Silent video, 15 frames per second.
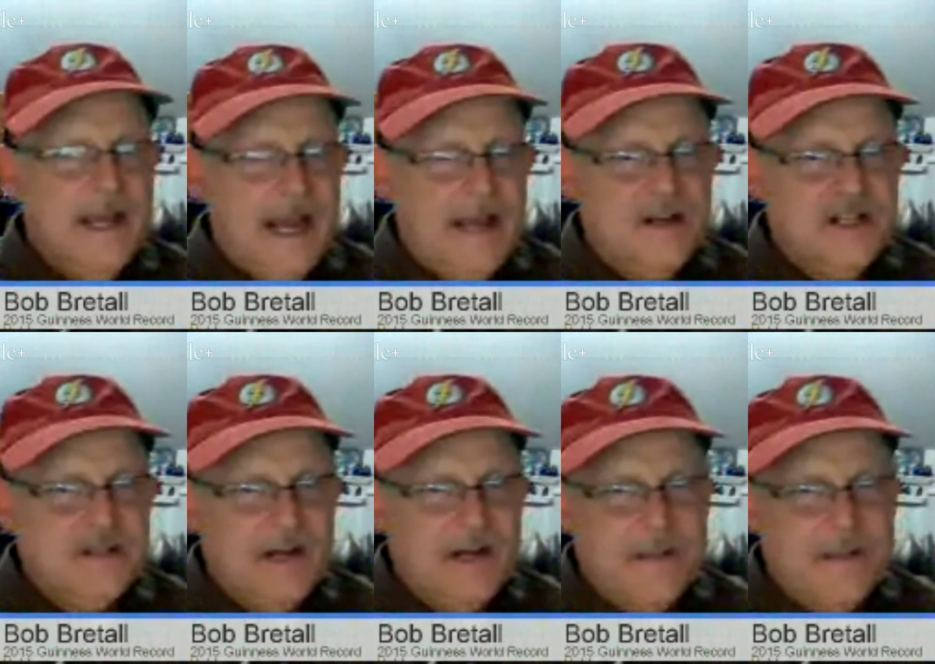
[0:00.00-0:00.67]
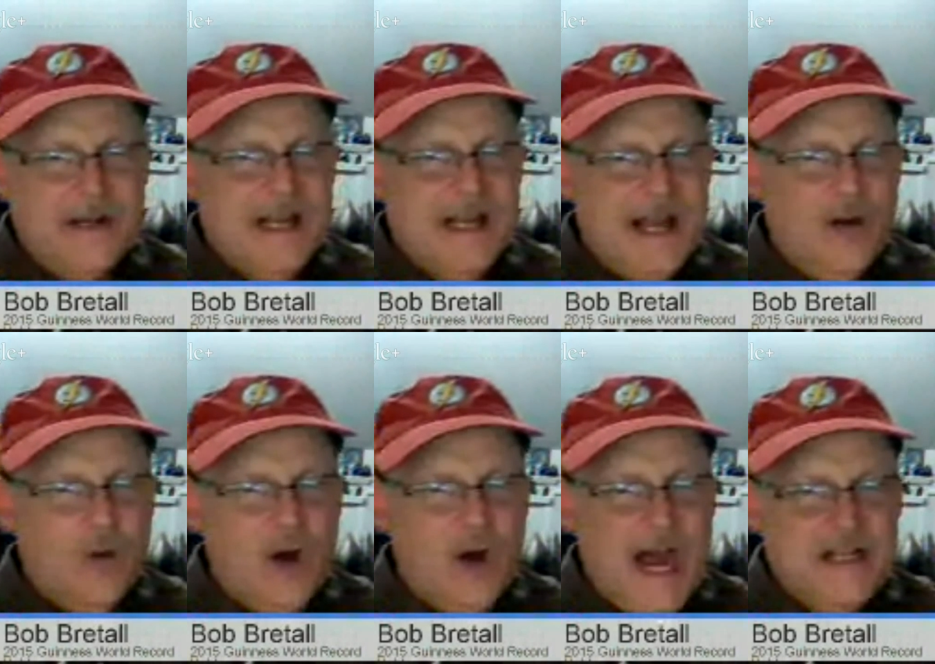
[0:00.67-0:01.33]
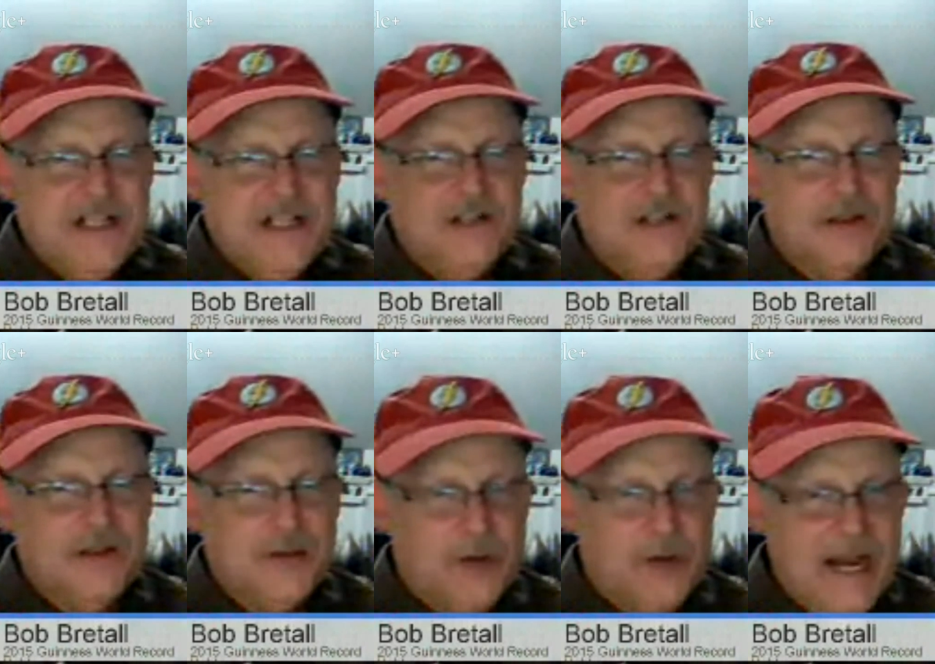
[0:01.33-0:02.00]
And I've been kind of watching
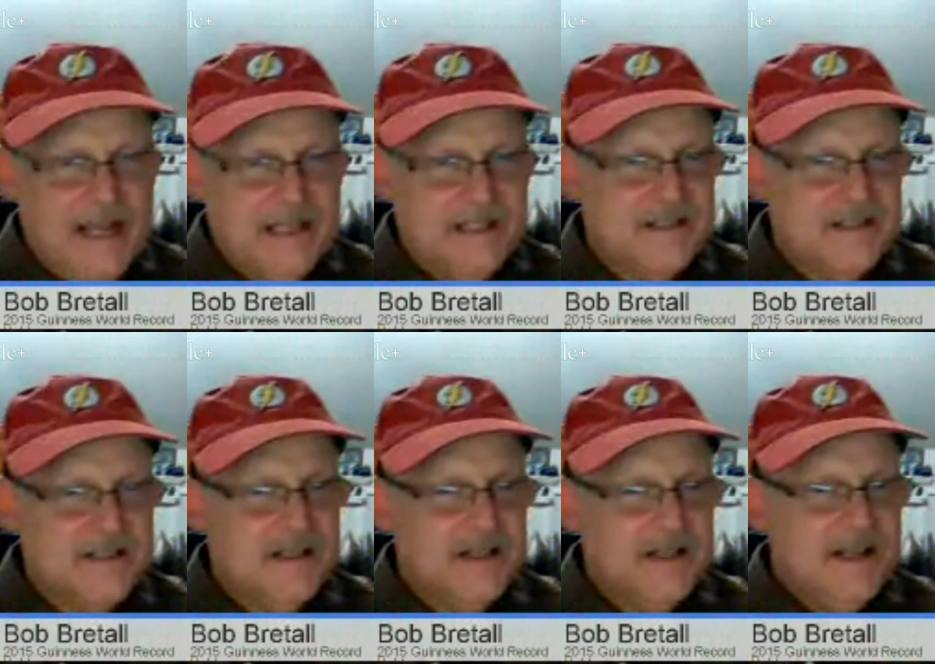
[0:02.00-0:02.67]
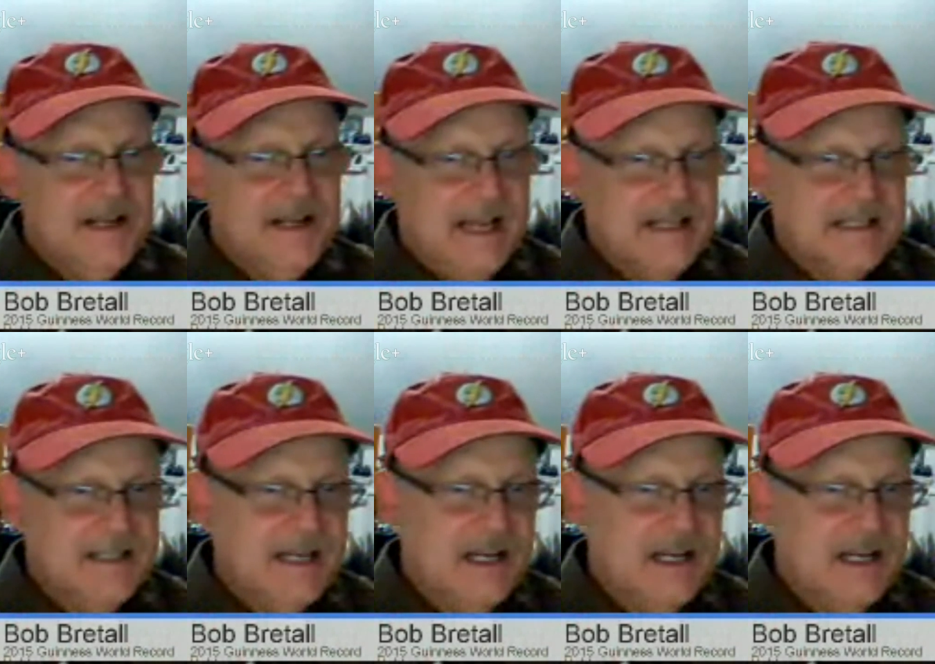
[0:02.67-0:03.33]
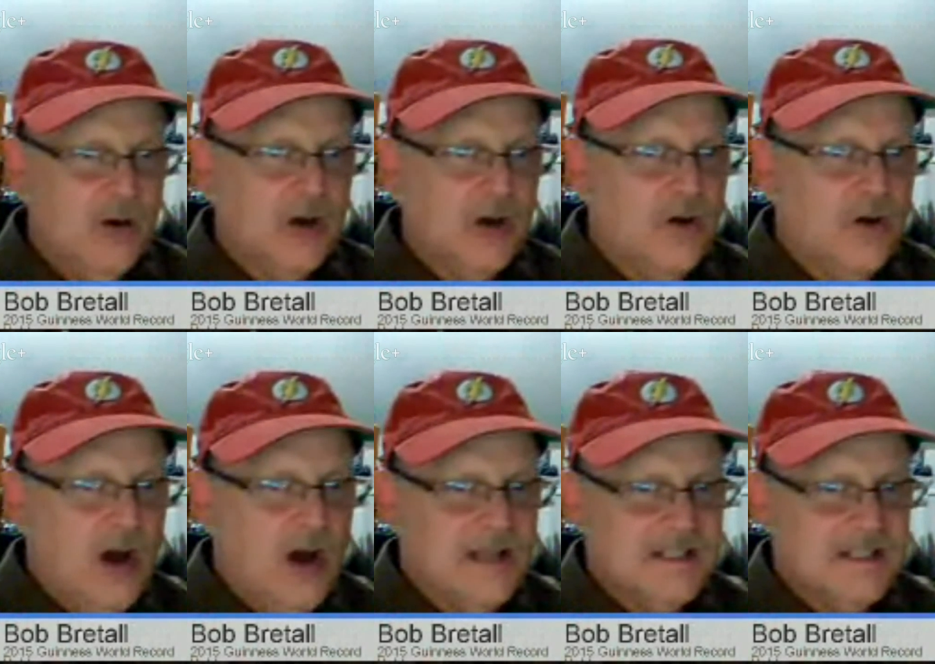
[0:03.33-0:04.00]
the threads as they go
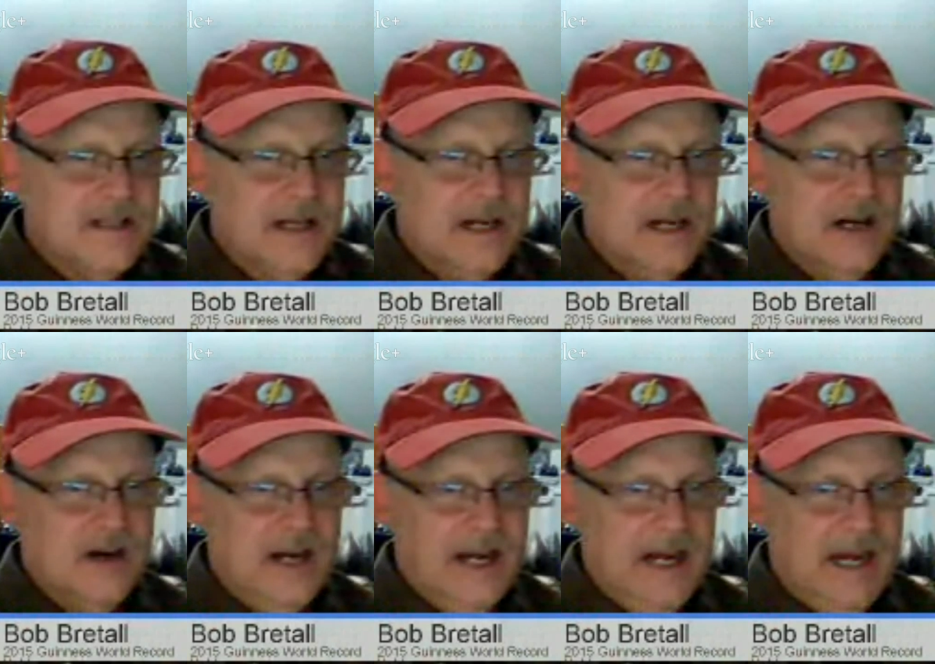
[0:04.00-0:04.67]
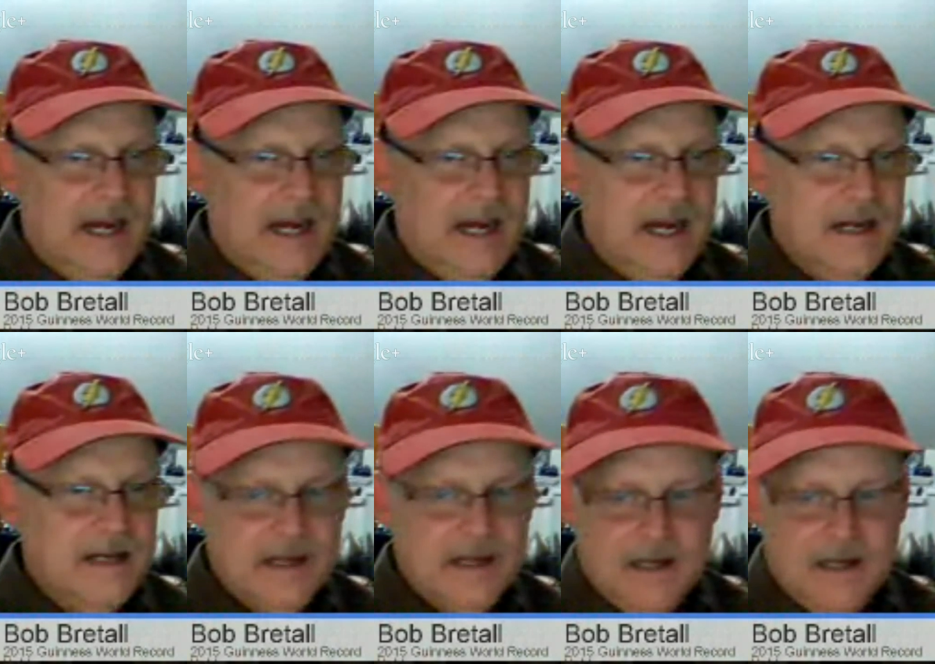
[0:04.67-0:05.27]
across there, and